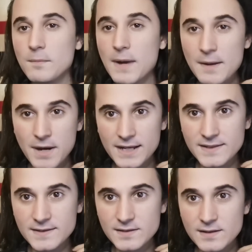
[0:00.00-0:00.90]
My
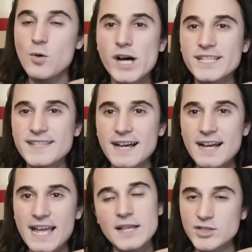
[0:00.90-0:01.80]
bias is
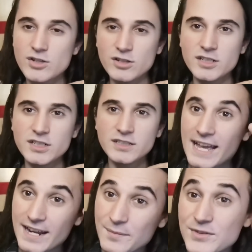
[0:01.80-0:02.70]
Hwasa and Solar.
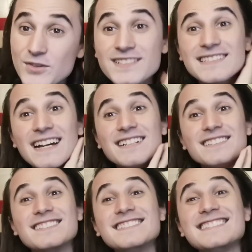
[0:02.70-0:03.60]
And I'm so excited to